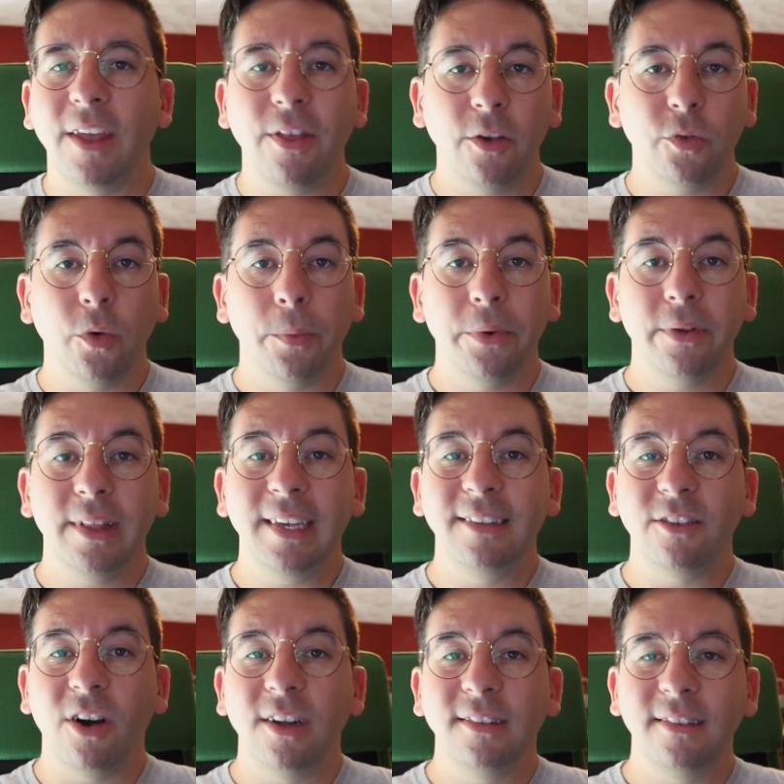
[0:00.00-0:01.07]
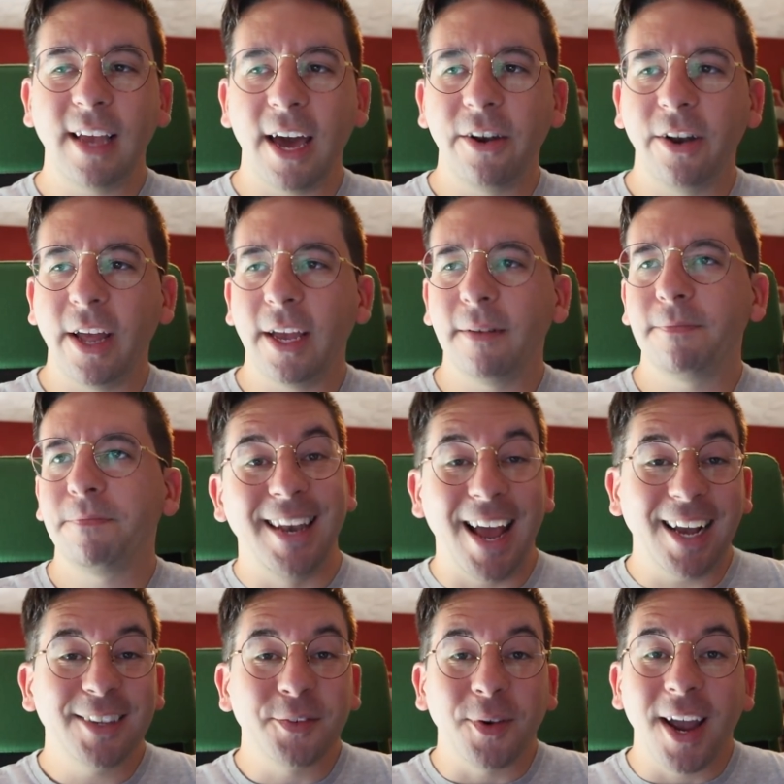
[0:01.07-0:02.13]
and those will be released on Saturday.
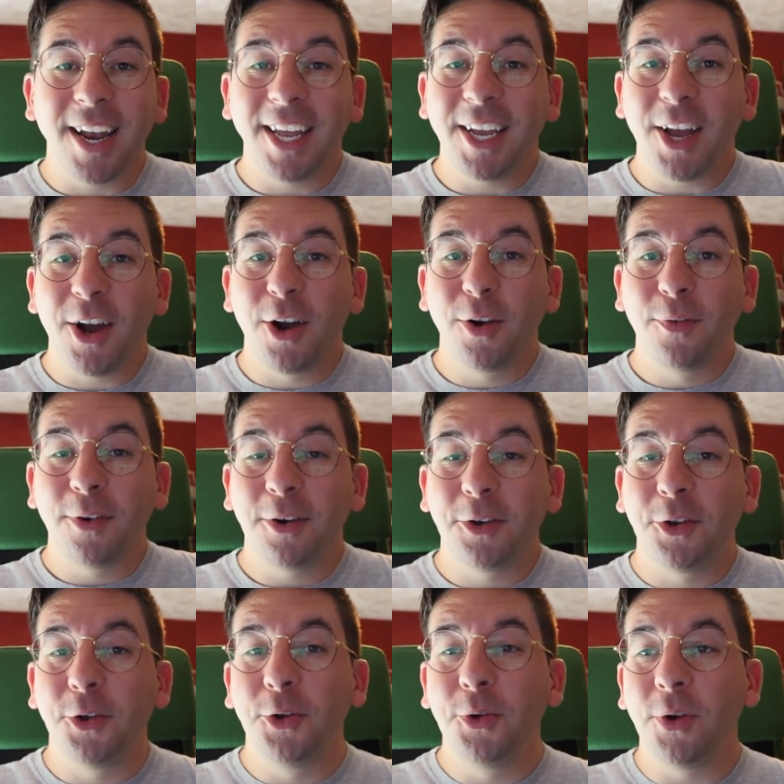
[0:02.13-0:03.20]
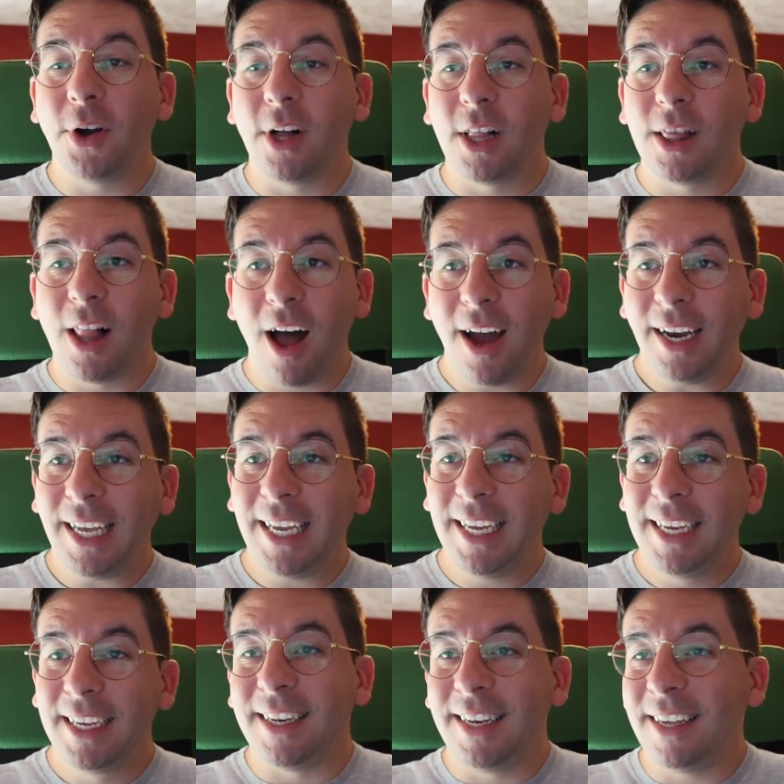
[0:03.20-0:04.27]
Next, we're heading over to
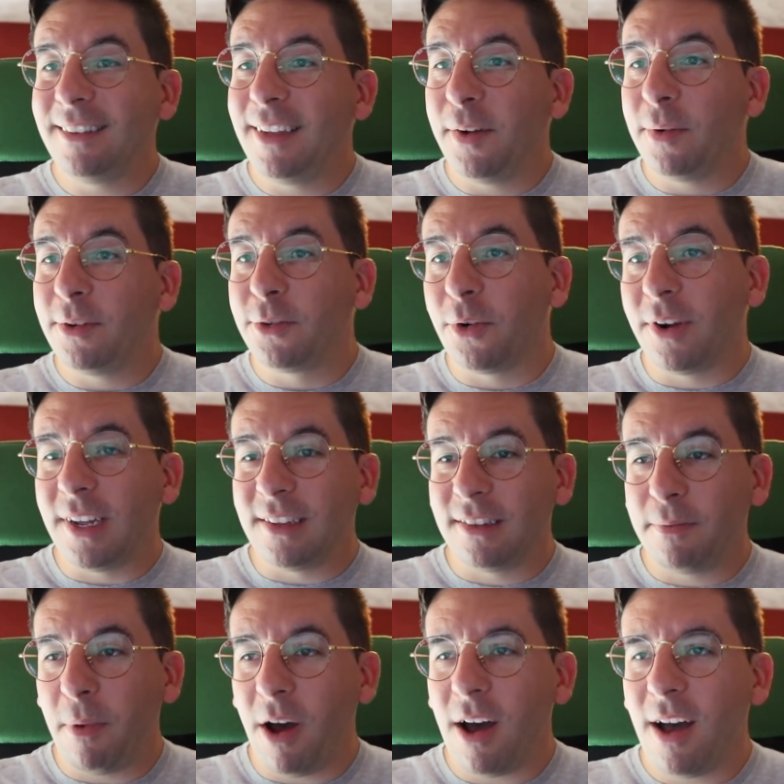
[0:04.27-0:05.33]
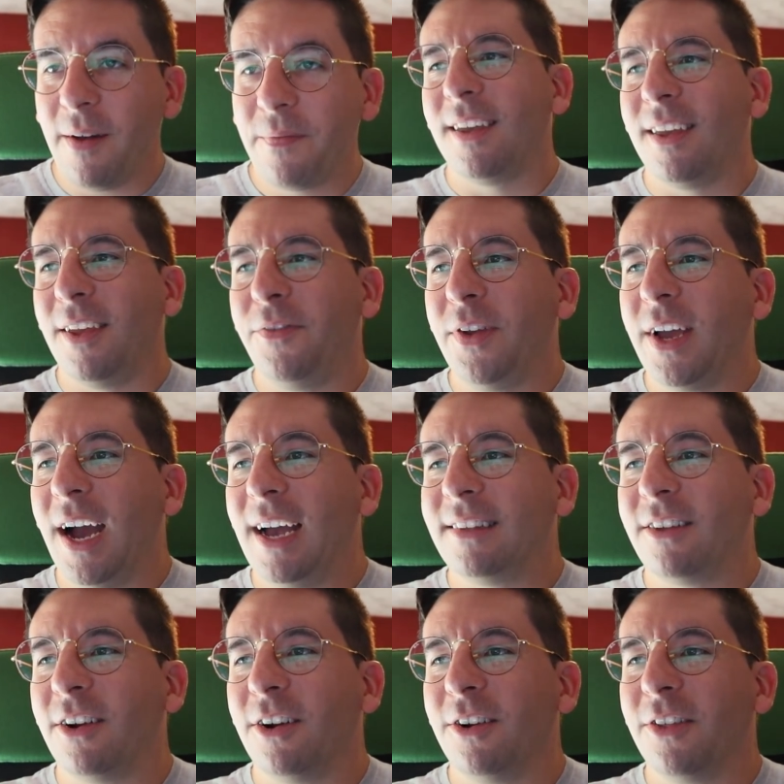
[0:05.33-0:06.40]
Aulani, a Disney resort and spa. If you
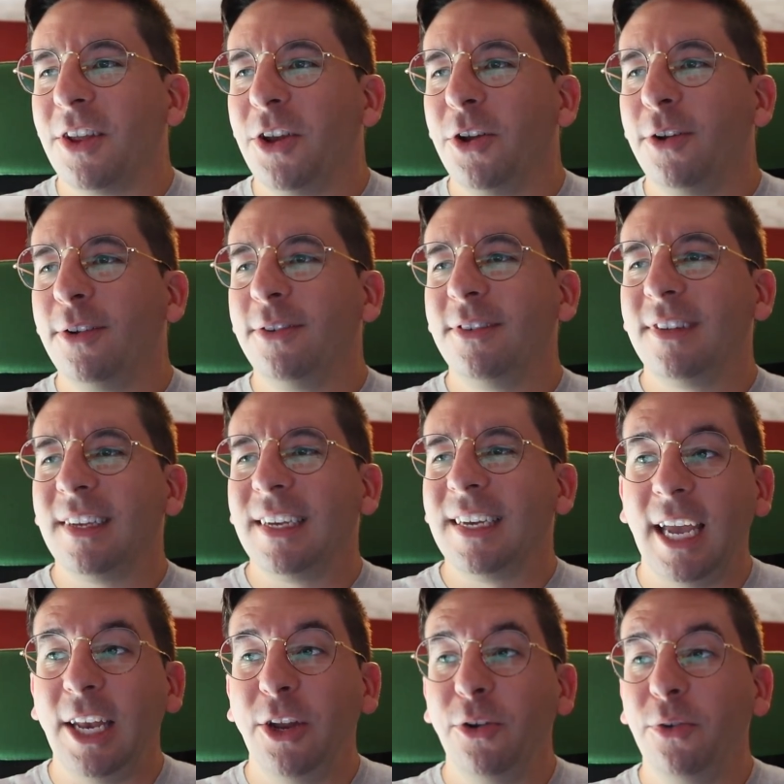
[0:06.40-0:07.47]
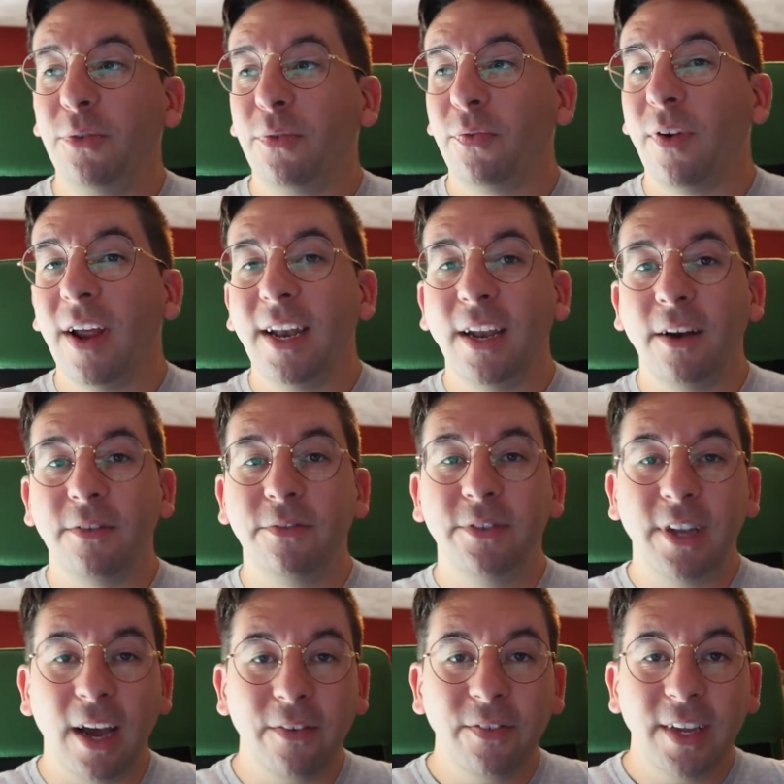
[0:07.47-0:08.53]
guys heard the news, a new friend
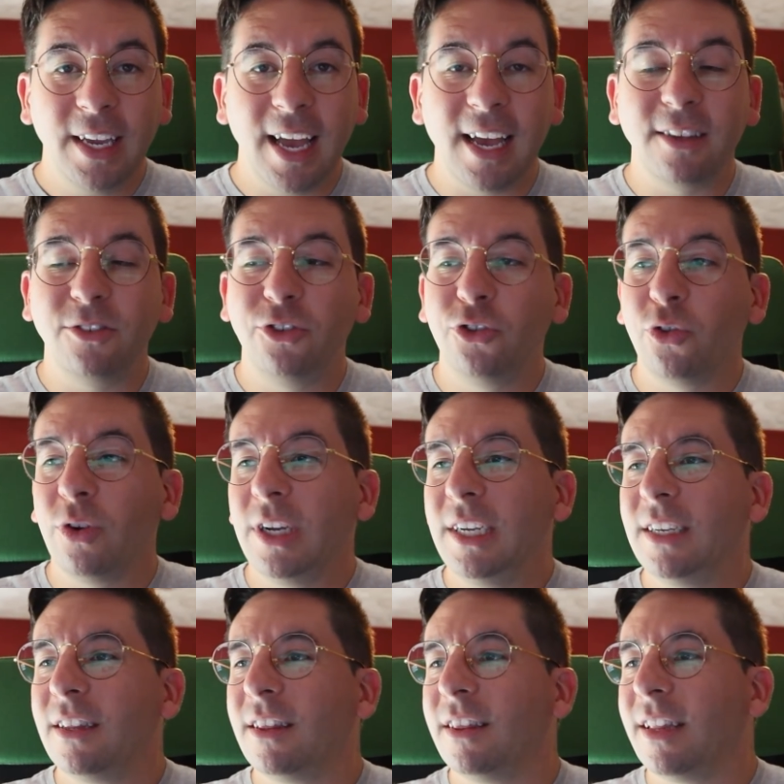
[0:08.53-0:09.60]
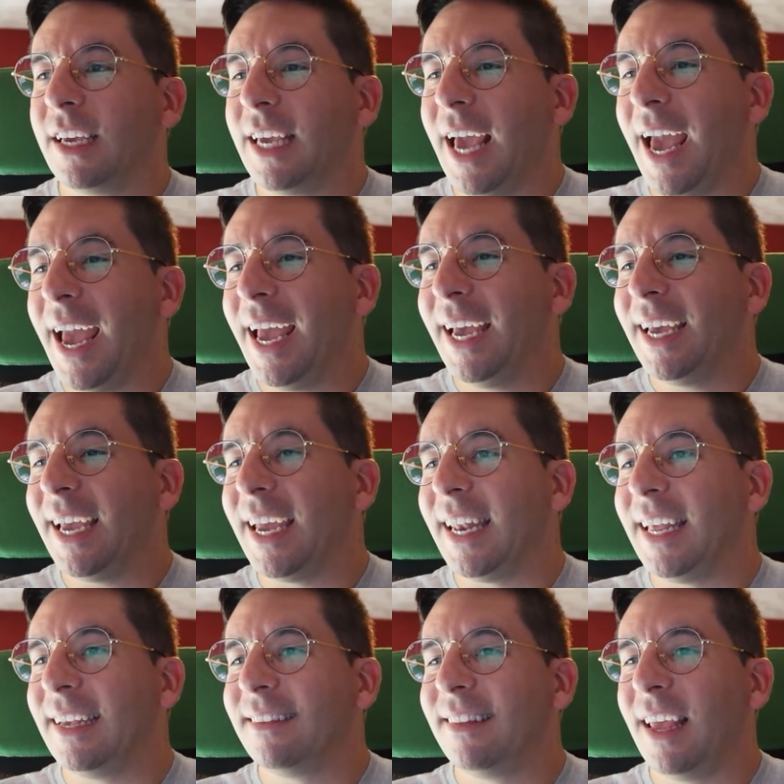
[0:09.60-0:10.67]
of Duffy has joined the gang,
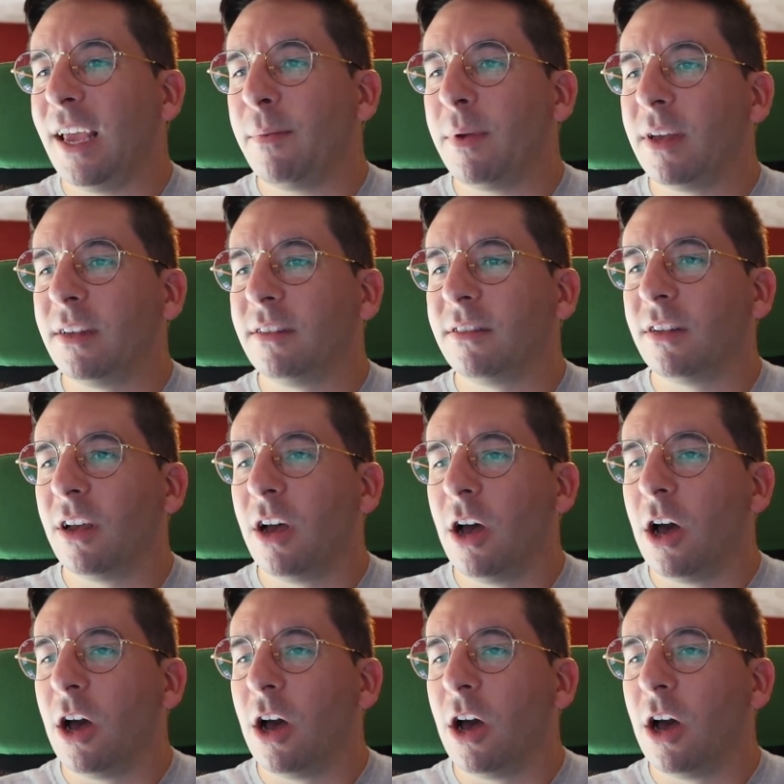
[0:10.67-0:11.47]
and his name is